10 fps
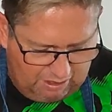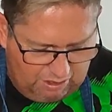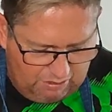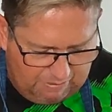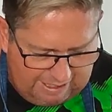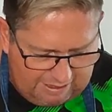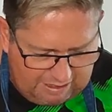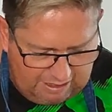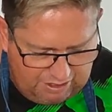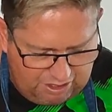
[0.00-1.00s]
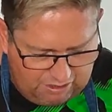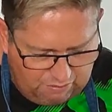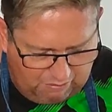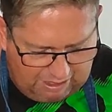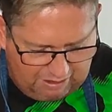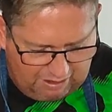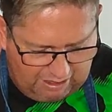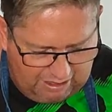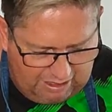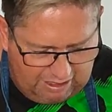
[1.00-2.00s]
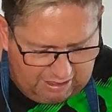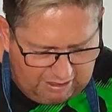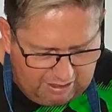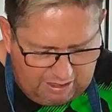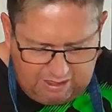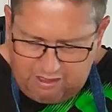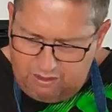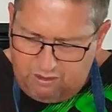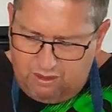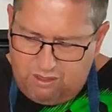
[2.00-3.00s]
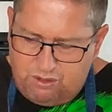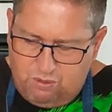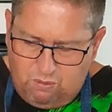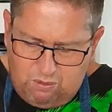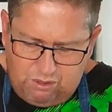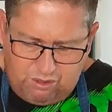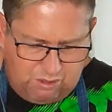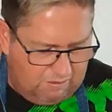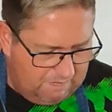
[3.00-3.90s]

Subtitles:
you basically just want the heat into the sauce,